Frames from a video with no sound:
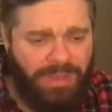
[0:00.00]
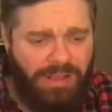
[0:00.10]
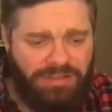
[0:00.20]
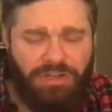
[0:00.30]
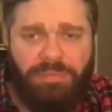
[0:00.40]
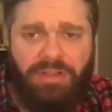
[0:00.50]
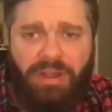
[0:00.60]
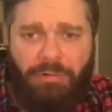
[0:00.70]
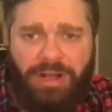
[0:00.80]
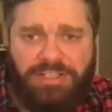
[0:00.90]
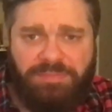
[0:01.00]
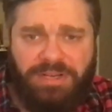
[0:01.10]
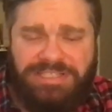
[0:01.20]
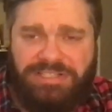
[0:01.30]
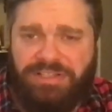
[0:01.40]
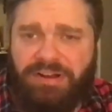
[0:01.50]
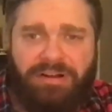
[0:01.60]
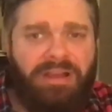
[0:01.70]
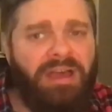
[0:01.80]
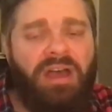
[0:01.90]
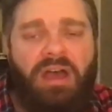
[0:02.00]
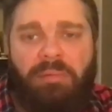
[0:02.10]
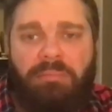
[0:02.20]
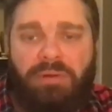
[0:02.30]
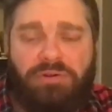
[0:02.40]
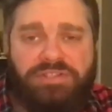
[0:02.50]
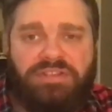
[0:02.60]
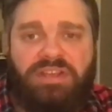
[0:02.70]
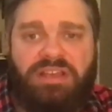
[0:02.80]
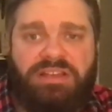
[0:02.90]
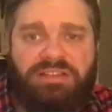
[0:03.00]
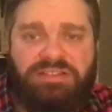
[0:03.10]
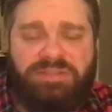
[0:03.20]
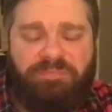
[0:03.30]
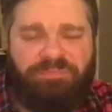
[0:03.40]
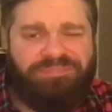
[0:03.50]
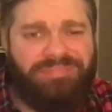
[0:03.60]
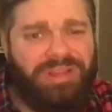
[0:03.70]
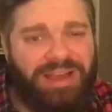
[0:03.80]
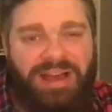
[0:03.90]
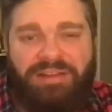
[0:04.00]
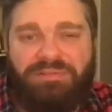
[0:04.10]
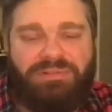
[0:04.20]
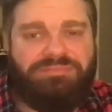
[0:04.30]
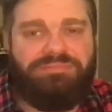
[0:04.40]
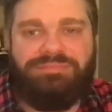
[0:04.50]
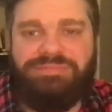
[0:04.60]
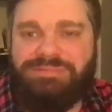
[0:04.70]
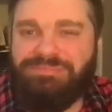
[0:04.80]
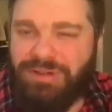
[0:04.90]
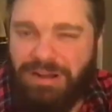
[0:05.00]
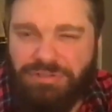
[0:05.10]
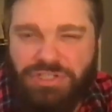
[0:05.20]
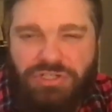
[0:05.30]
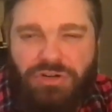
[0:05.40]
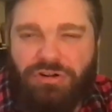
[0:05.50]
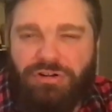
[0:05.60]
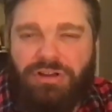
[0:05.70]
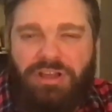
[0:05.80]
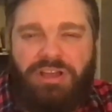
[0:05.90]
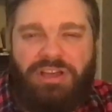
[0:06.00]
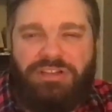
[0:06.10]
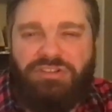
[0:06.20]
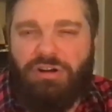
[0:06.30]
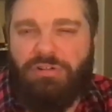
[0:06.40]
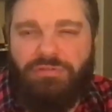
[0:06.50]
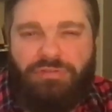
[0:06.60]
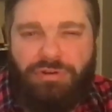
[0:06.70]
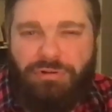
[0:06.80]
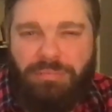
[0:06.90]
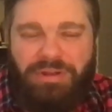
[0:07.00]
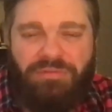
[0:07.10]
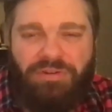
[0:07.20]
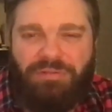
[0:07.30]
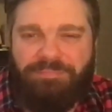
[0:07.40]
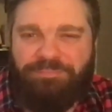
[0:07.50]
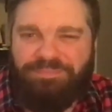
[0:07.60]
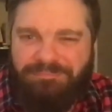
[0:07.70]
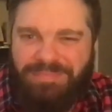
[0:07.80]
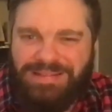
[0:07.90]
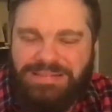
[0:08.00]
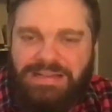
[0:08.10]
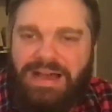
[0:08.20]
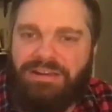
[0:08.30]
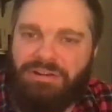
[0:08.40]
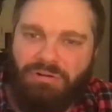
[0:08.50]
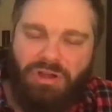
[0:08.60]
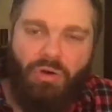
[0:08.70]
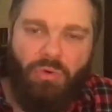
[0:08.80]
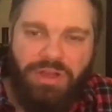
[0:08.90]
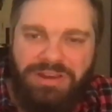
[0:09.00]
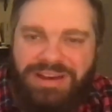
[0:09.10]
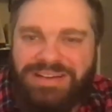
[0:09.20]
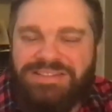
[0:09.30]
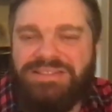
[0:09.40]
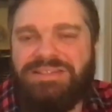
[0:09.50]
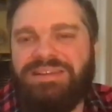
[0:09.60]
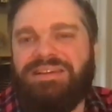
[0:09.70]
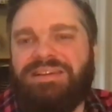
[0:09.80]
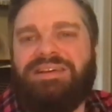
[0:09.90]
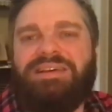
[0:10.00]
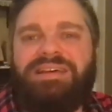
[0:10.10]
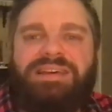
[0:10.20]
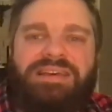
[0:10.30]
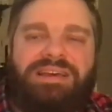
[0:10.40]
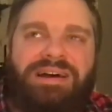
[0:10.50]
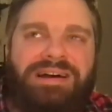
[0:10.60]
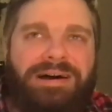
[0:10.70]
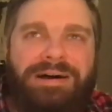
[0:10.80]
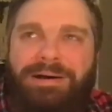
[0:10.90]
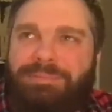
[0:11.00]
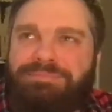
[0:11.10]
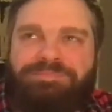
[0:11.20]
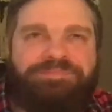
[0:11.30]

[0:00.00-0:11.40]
A little bit of that rye spice is there, but mostly it is, God, brown sugar, dark fruit, a bit of a, I don't know, coconut, you